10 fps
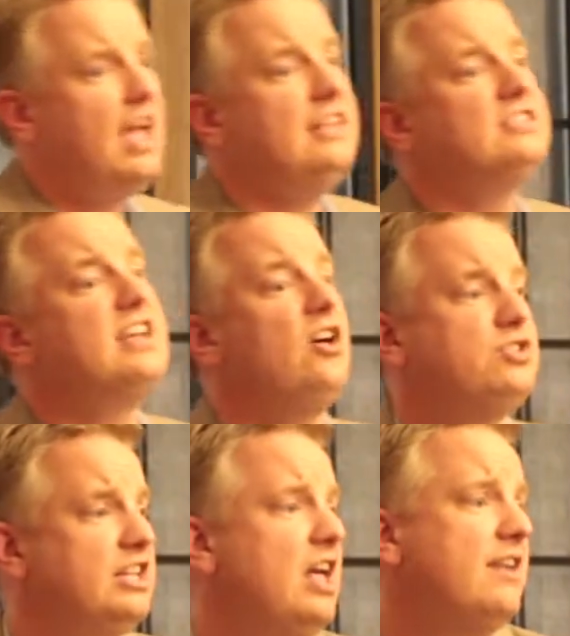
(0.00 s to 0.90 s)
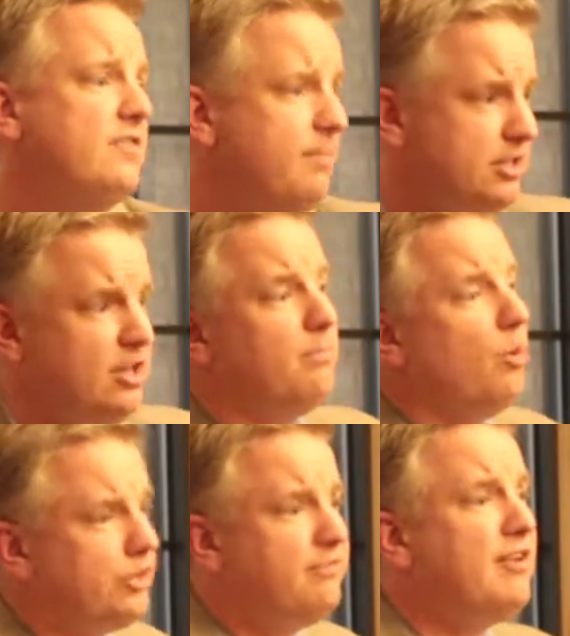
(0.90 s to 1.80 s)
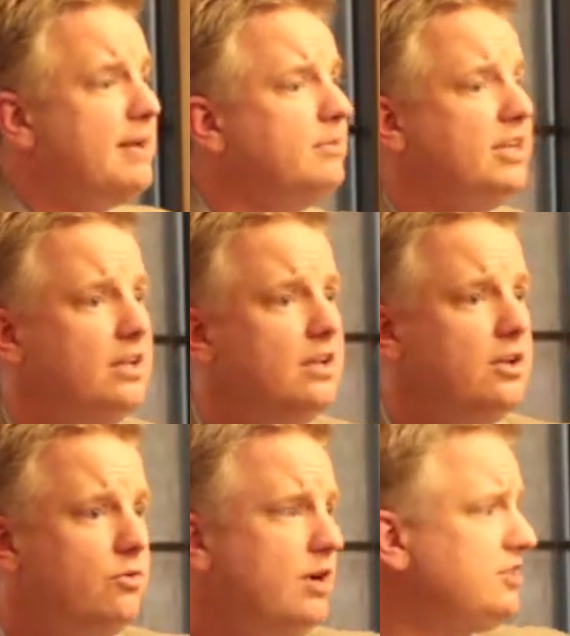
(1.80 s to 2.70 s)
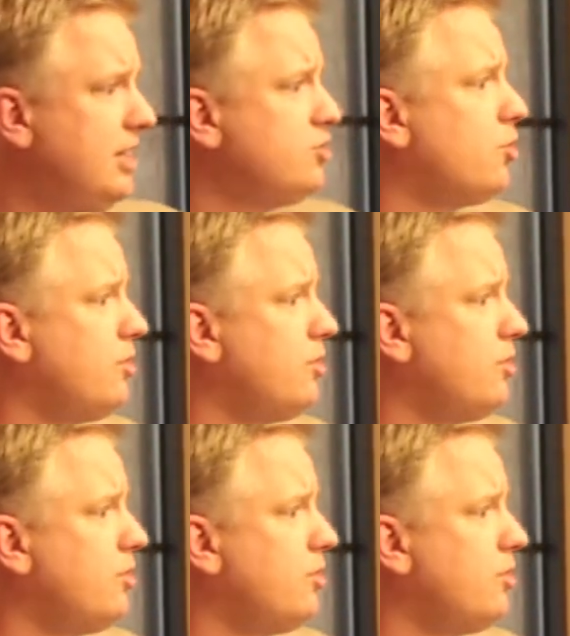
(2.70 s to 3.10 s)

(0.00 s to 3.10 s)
and sells a lot of companies. And they're multifamily residential